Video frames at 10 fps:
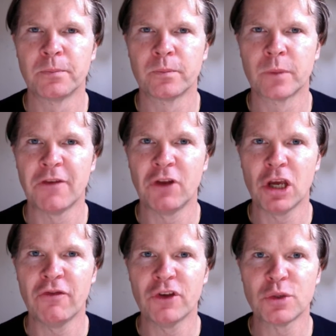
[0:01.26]
If you're
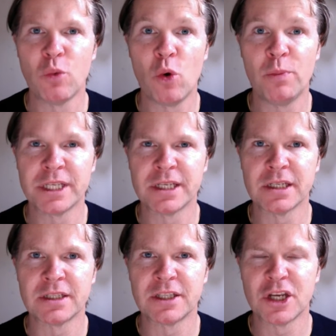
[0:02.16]
looking for small
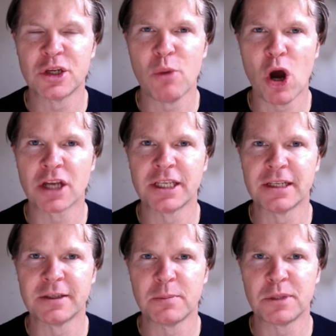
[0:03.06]
business digital marketing
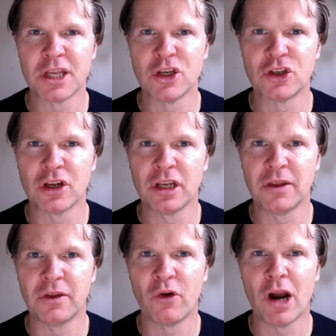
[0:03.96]
tips, then you're certainly
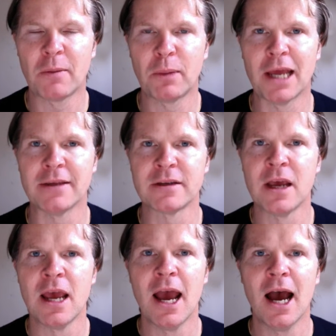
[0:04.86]
in the right place.
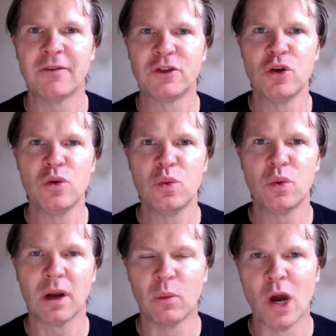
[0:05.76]
I have two
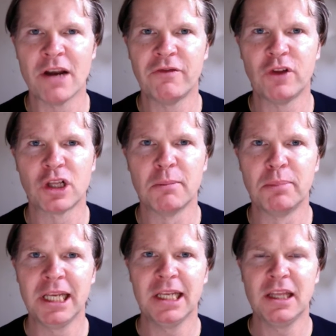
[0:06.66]
wonderful,
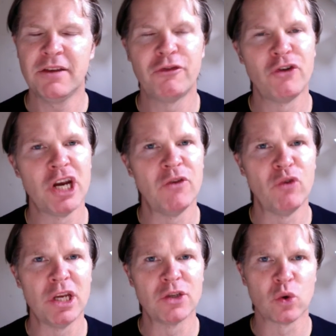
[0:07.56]
completely free
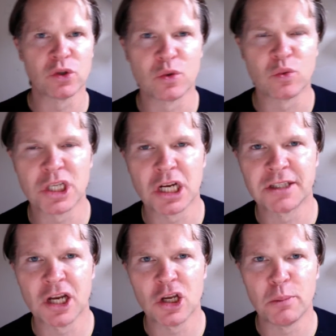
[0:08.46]
resources, which I'll
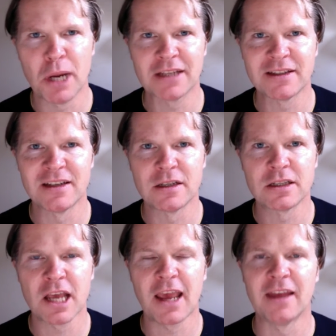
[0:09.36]
tell you about in a
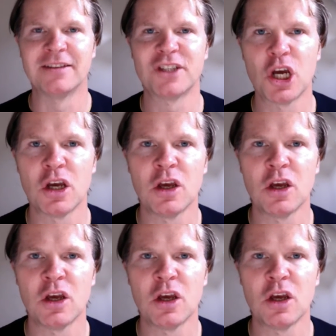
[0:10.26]
second. So,